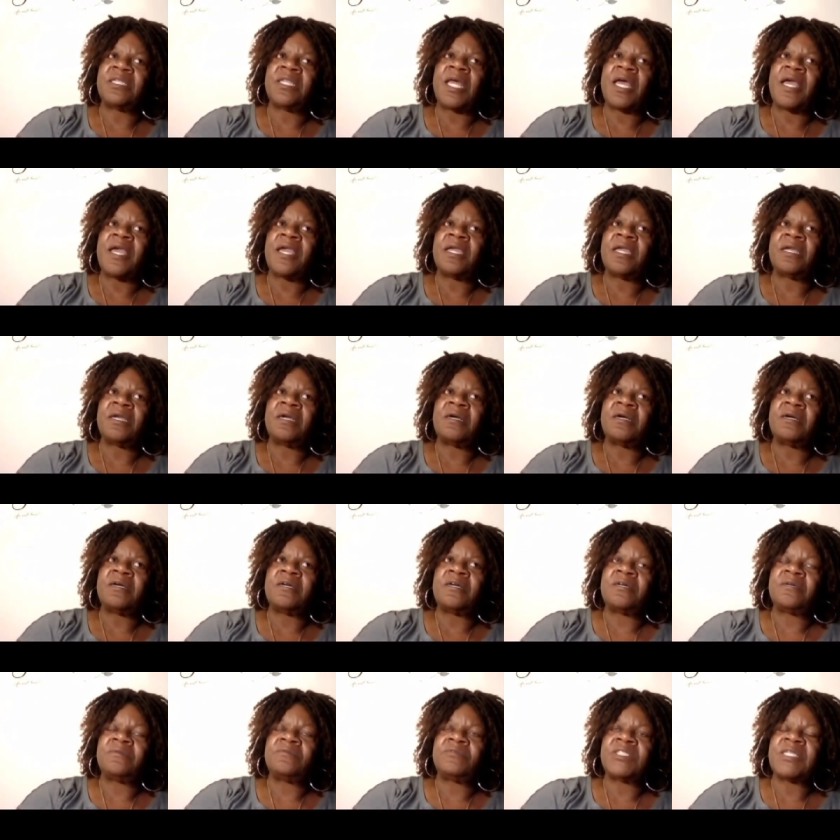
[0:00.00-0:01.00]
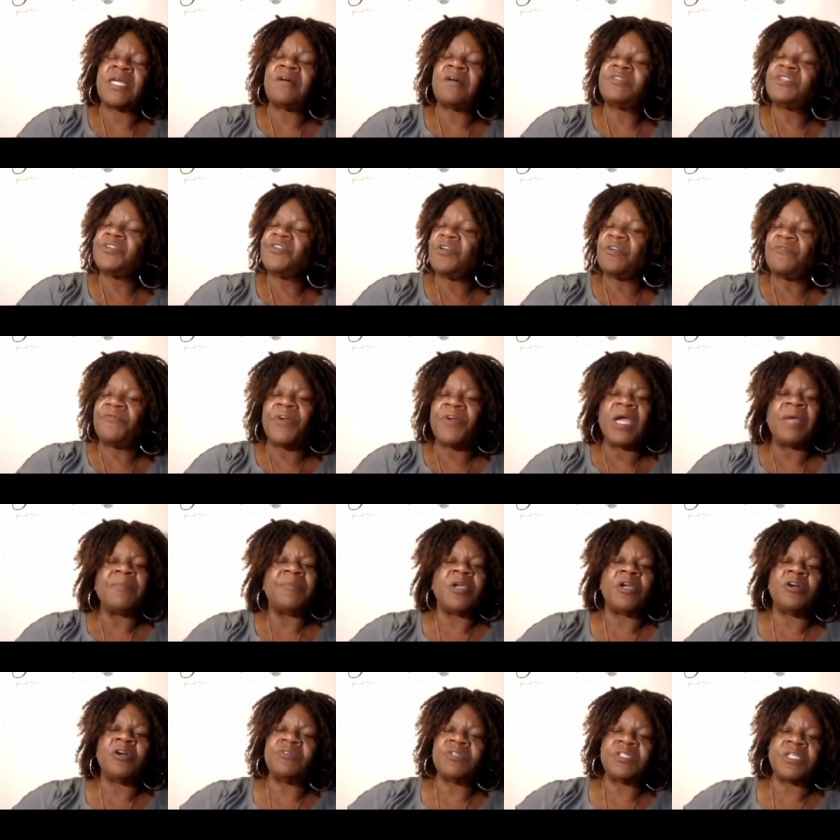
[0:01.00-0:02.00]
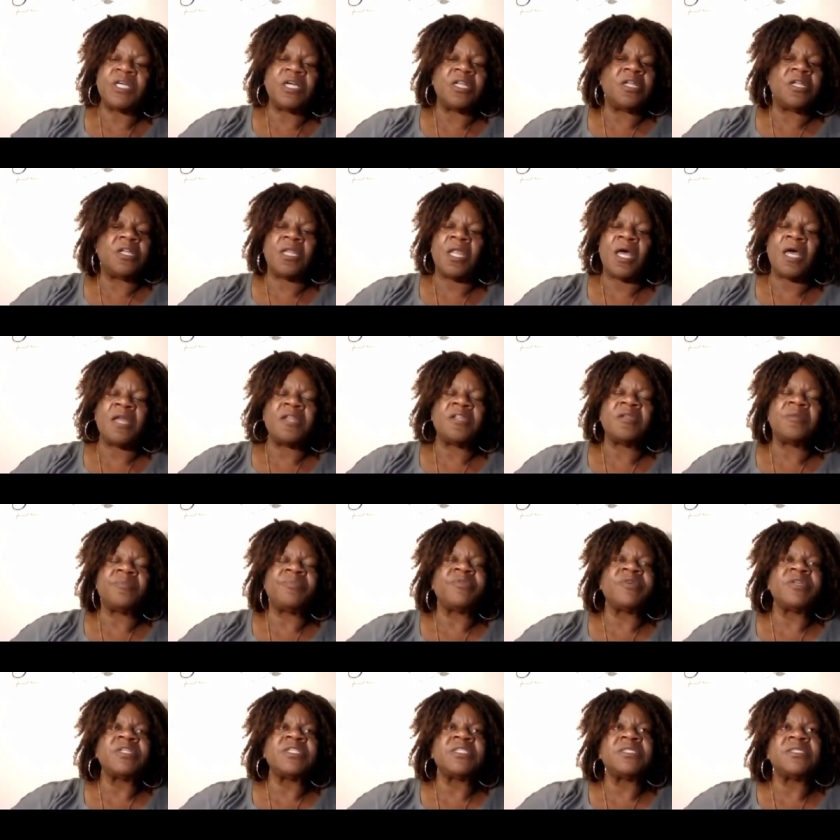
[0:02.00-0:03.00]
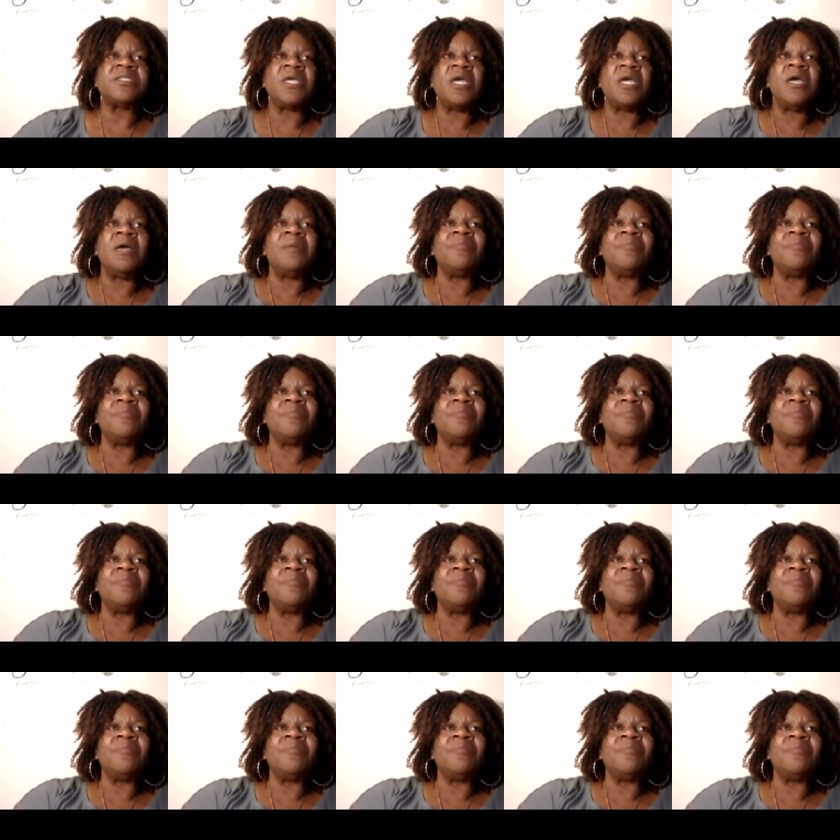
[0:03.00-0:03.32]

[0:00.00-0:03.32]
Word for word: like um, solitary confinement goes on in a lot of the prisons,